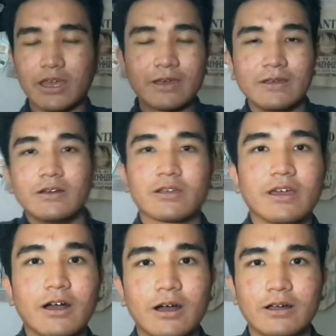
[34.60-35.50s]
care. Okay,
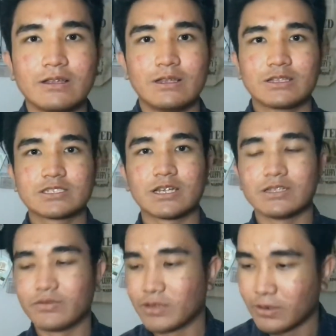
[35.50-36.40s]
let's just start
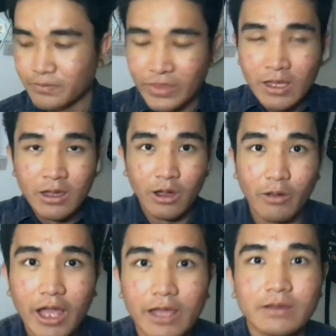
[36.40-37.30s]
this video.
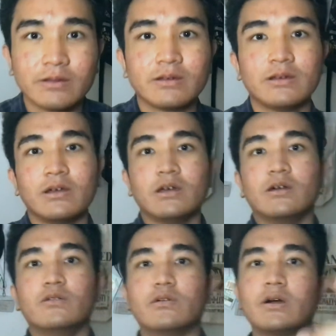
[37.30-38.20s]
Alright,
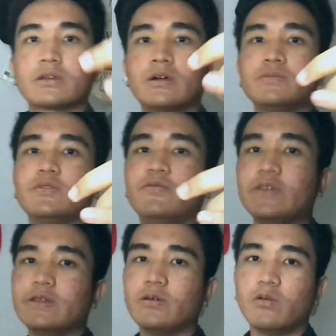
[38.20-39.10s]
welcome to
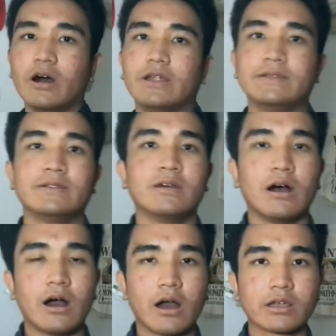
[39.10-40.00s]
video 1,
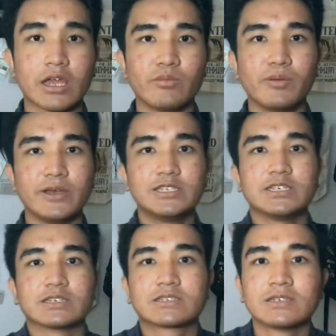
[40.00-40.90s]
camera
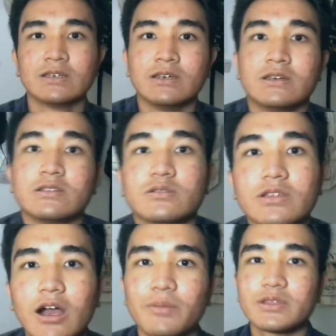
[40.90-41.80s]
basics.
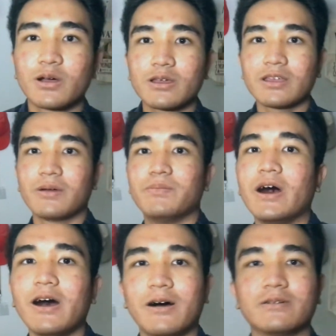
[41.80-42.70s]
Today I'll be talking
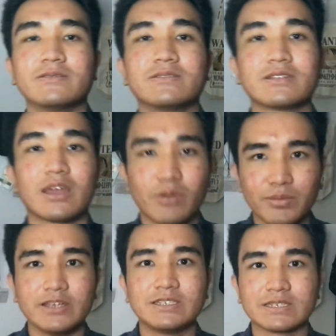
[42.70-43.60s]
about camera
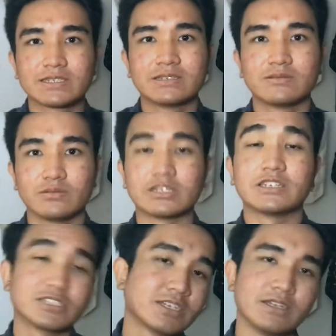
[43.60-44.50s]
basics, which I
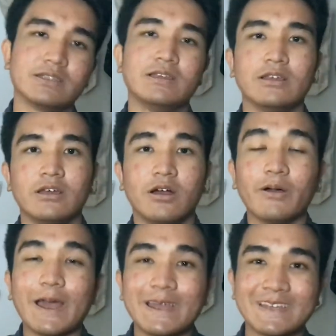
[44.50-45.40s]
just said.
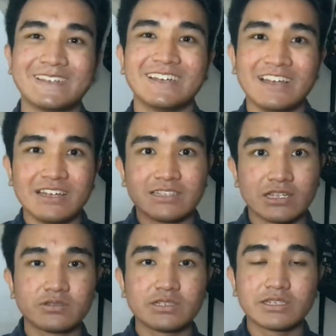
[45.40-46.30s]
Alright,
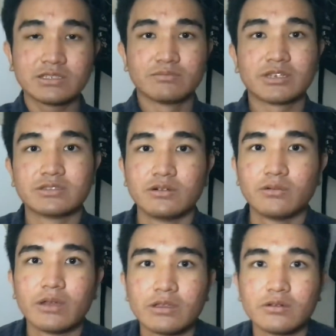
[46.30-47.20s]
there are 3 things you must know
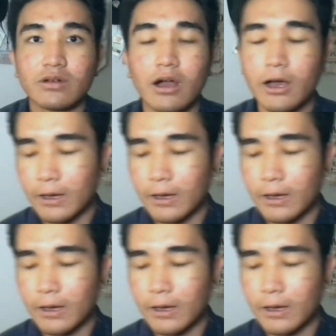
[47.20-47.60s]
when you